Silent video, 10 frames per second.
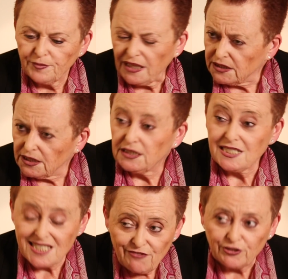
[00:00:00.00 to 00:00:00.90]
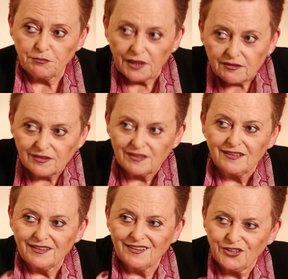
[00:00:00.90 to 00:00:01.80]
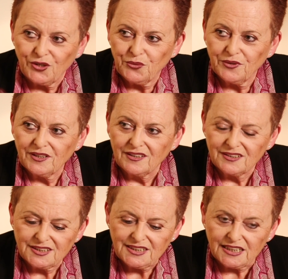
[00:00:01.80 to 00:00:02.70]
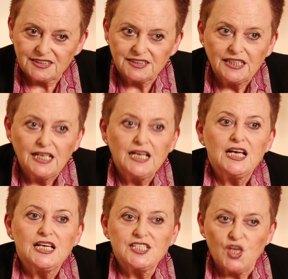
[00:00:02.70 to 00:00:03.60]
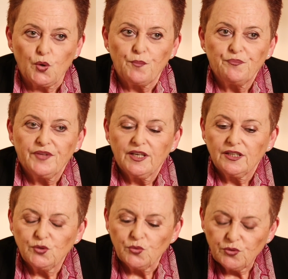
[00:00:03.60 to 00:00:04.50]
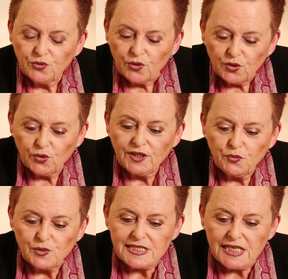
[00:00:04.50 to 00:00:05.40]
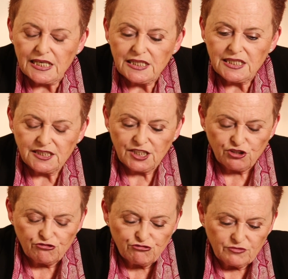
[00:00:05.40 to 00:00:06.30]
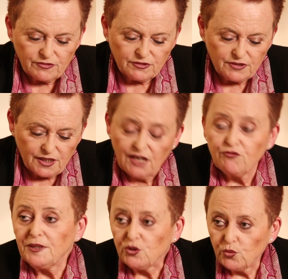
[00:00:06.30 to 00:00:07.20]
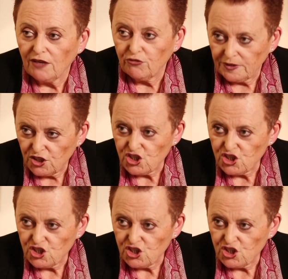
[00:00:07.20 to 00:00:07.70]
1997, but... in the sense. So, to conclude, I would say that the government to government, the